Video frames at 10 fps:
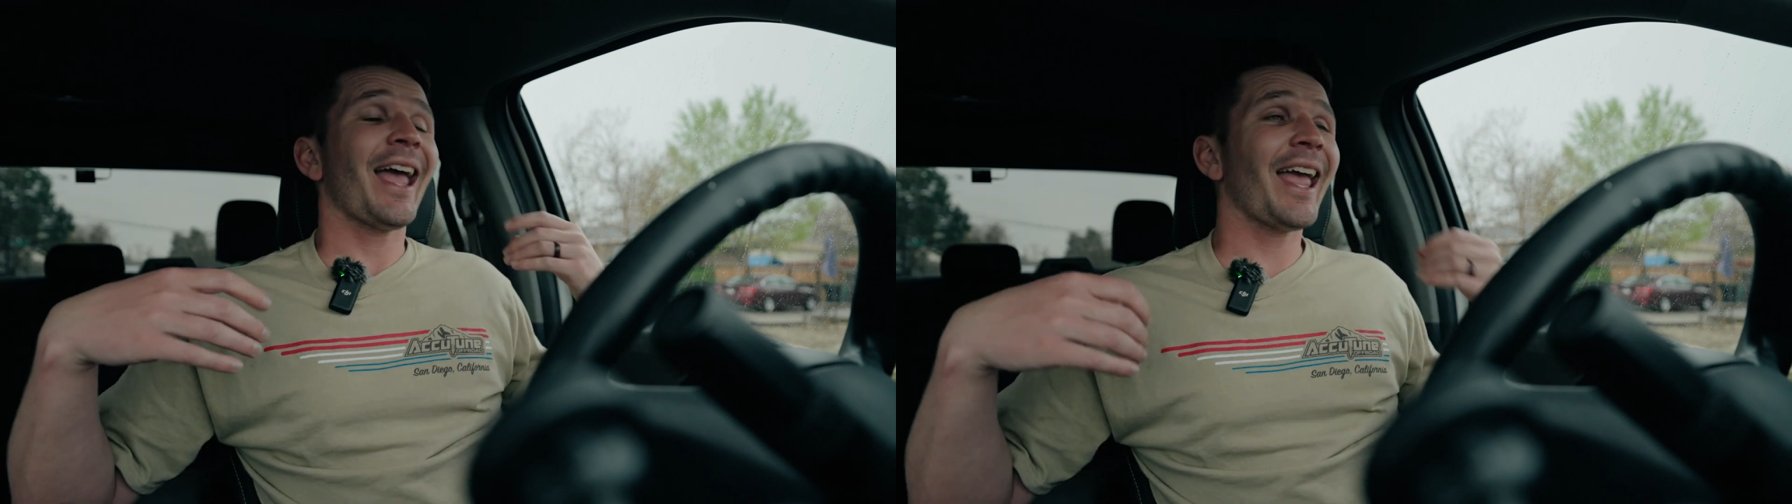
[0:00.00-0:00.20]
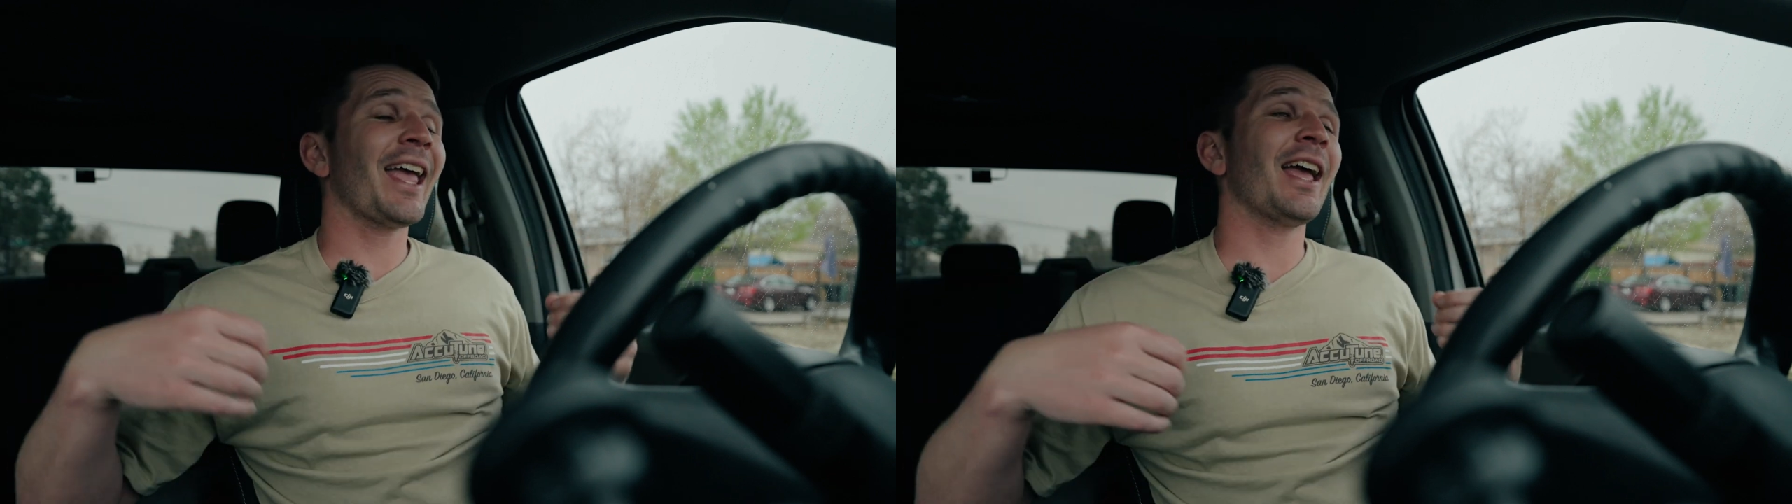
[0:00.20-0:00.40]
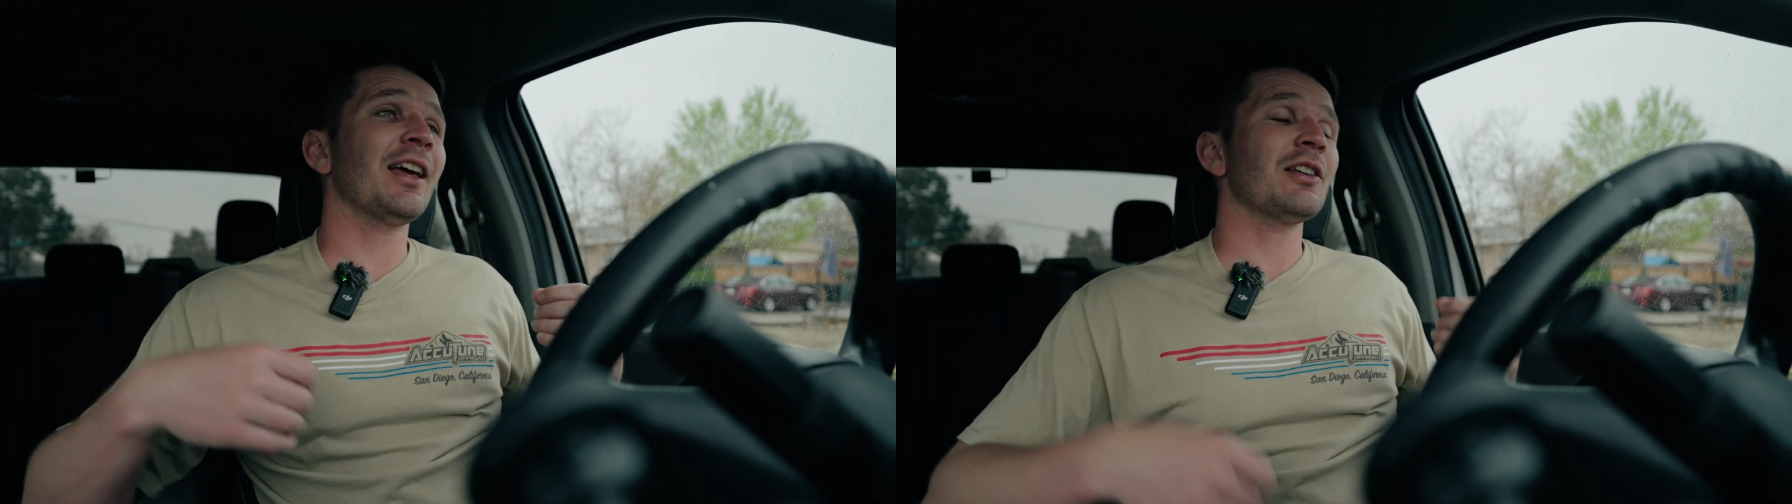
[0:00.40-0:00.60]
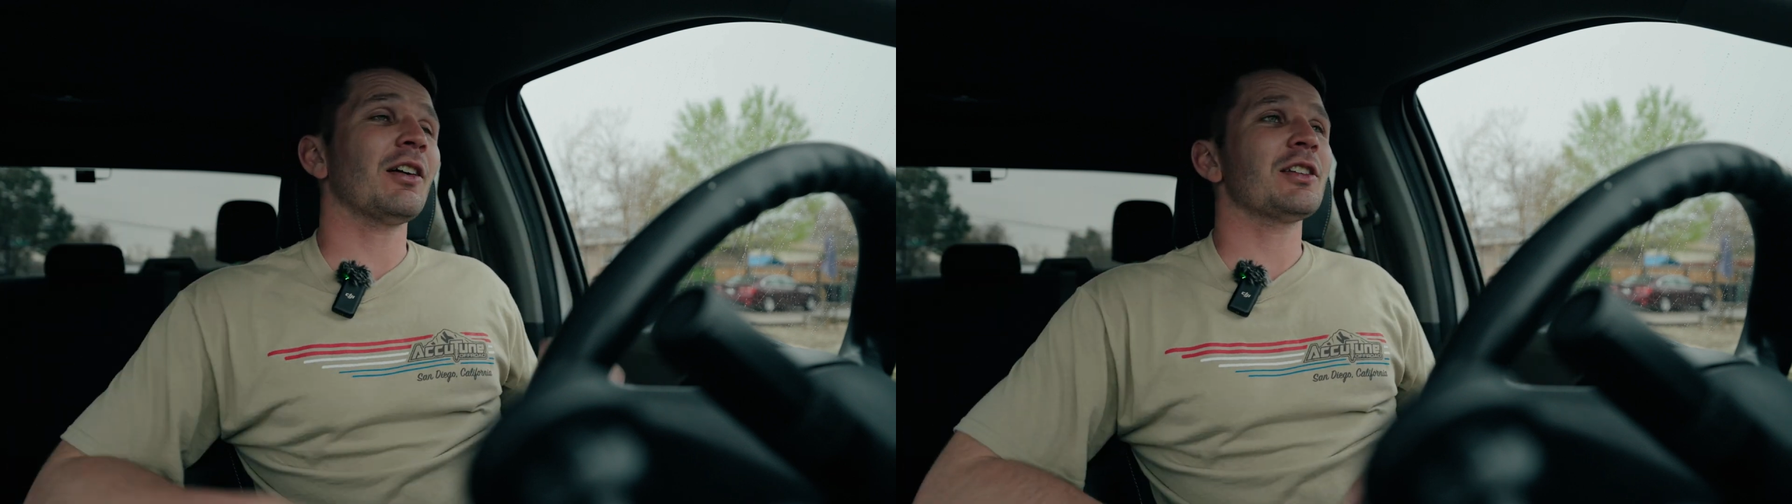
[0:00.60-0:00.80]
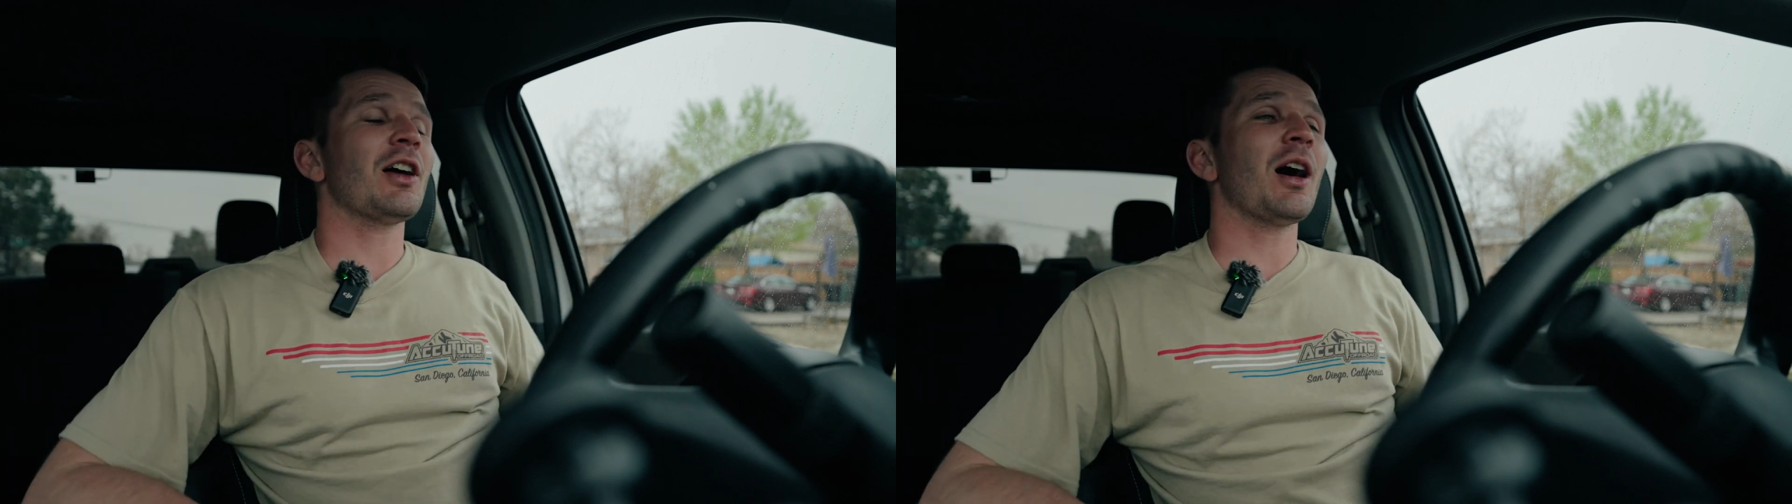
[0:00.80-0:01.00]
And
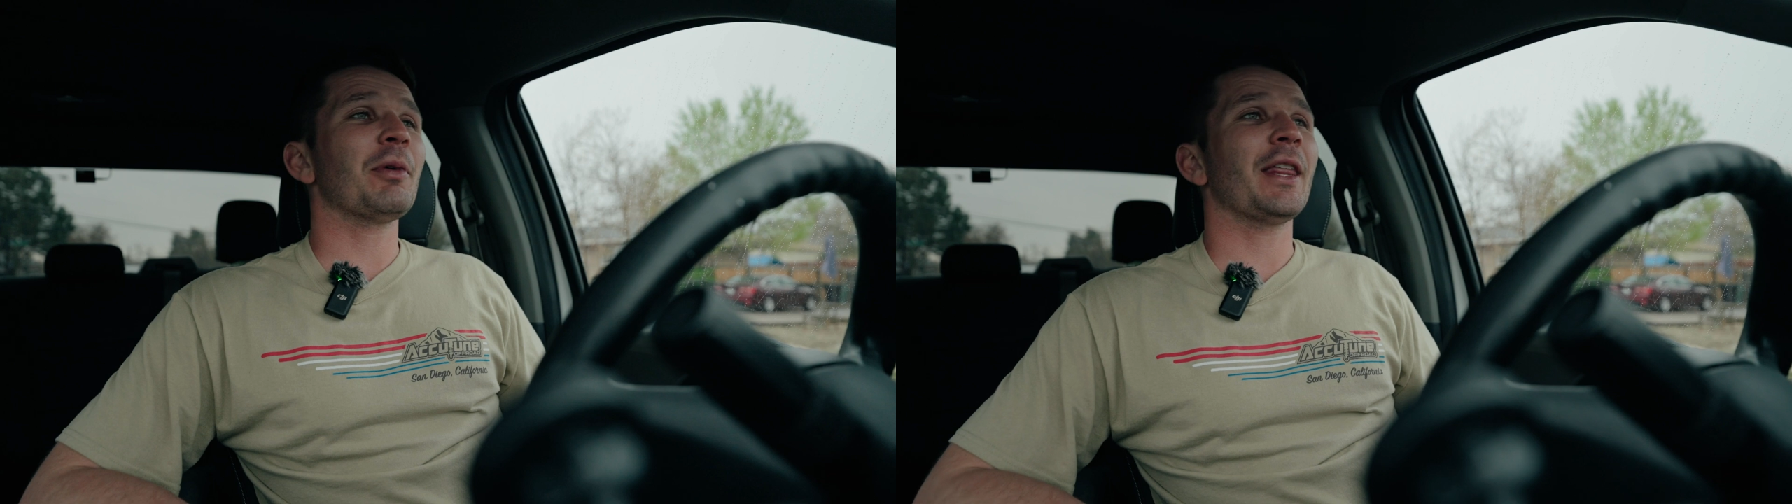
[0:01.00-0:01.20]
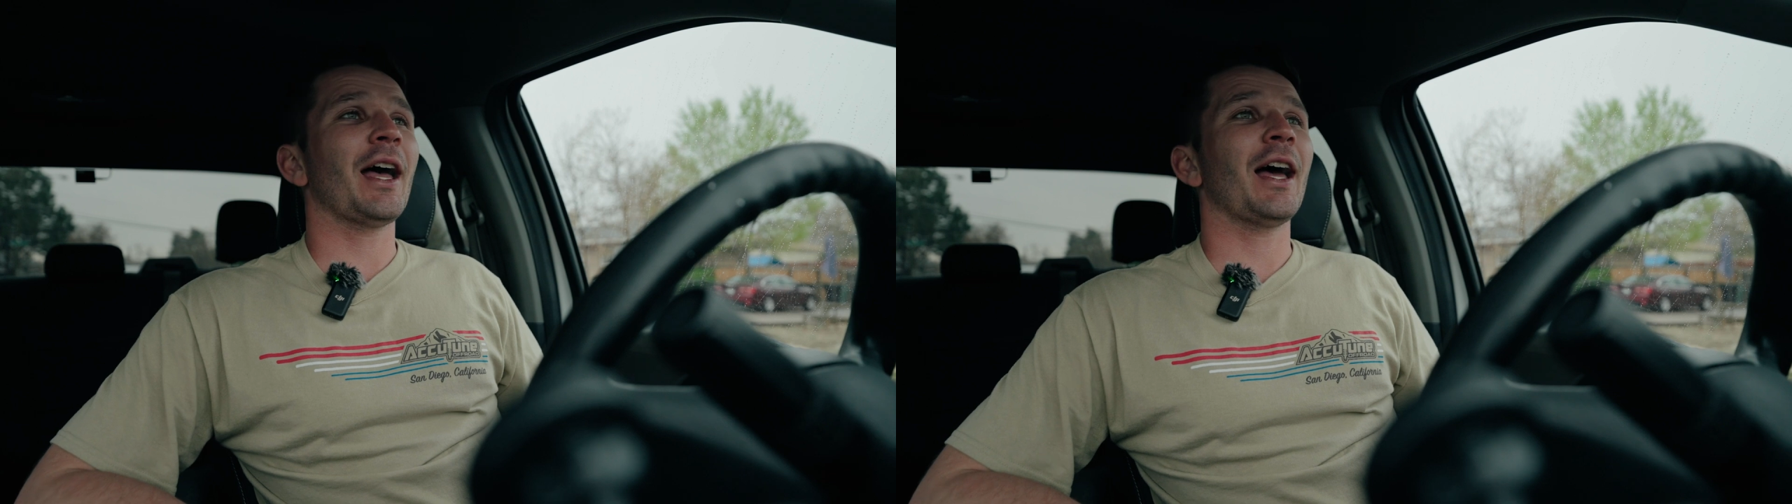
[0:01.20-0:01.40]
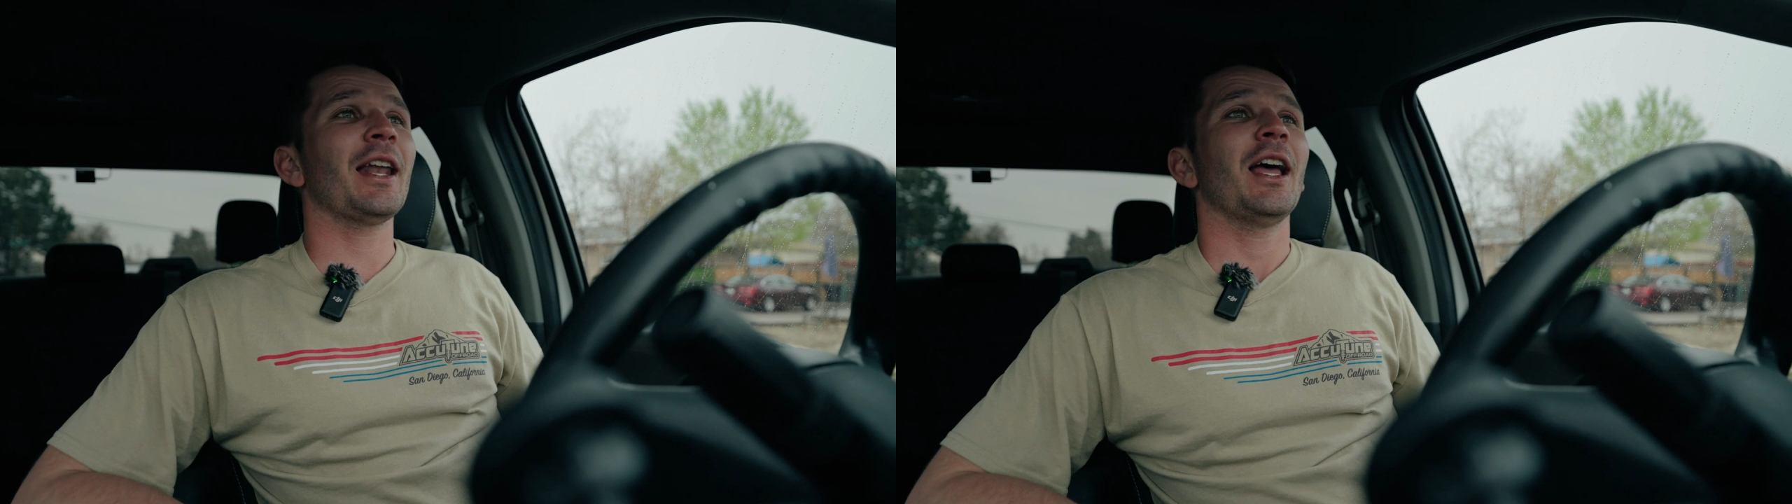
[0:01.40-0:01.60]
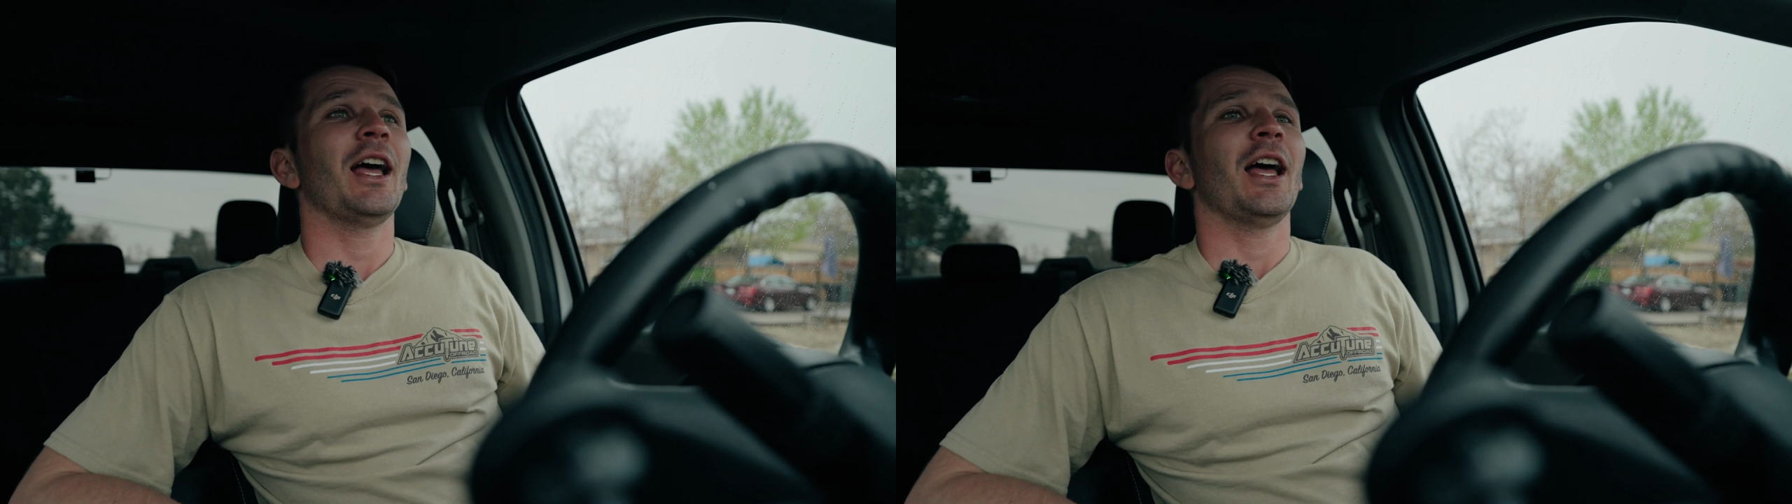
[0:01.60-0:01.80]
on top of that,